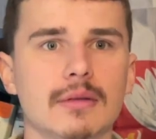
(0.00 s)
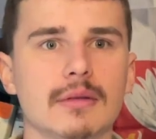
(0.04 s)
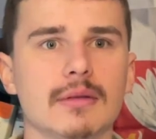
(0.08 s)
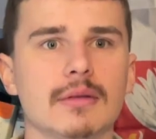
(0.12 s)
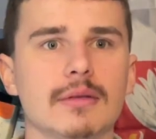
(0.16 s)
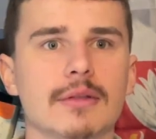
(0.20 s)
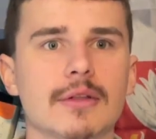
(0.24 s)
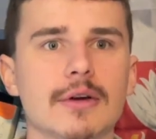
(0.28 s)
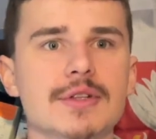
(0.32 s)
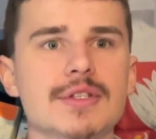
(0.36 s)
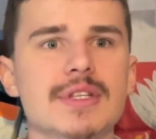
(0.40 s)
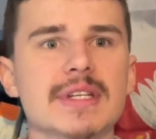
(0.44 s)

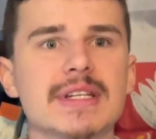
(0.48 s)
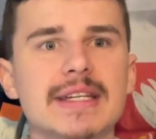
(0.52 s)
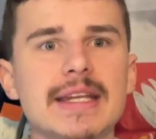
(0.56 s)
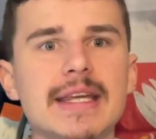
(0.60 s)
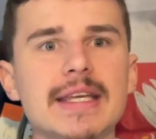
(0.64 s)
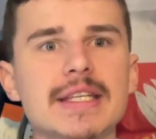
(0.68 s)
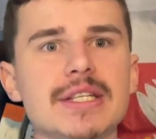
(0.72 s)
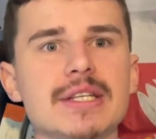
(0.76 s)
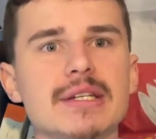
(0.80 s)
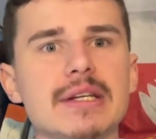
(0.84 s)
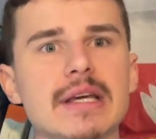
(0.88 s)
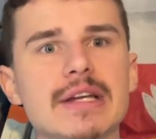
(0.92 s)
There's a
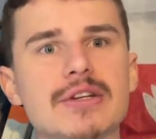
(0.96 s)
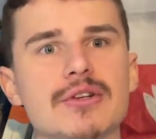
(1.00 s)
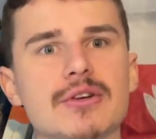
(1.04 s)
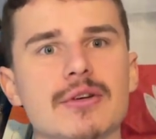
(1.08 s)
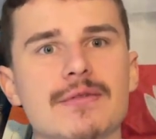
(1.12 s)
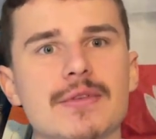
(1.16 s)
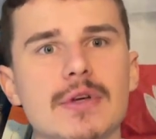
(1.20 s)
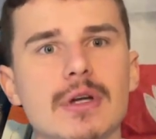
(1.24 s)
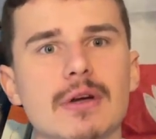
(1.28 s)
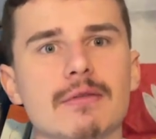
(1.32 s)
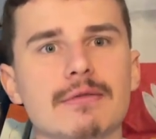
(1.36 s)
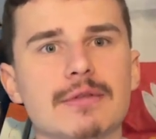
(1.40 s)
decent
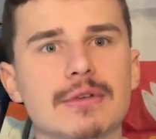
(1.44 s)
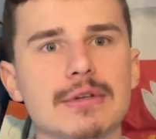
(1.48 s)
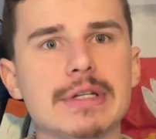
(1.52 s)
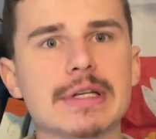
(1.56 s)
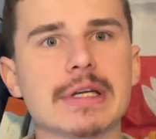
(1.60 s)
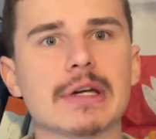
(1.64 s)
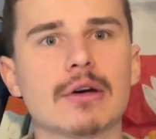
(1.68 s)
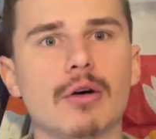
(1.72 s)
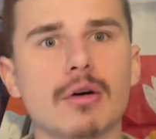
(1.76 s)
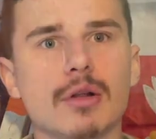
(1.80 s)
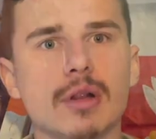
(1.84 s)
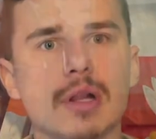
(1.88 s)
interview of
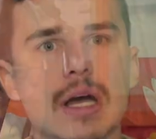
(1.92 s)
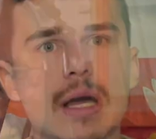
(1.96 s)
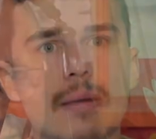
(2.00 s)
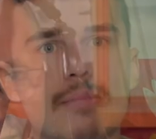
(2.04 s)
Nikolai